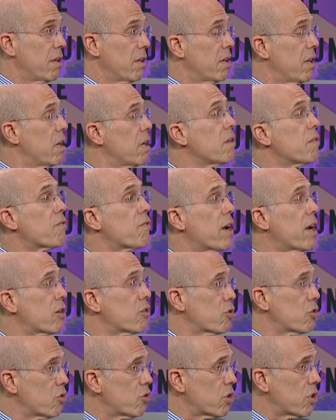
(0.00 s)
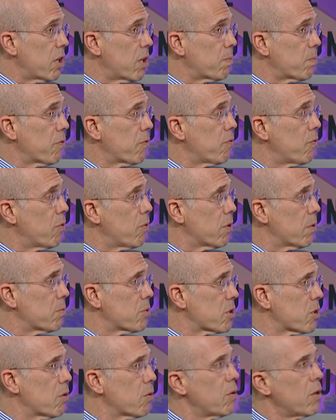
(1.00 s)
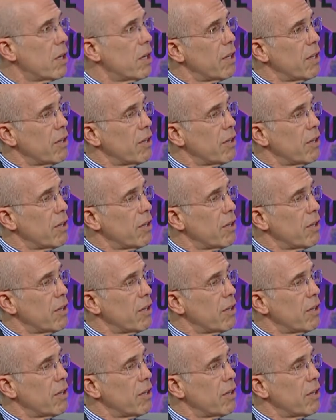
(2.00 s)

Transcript: in any fashion, shape, or form. So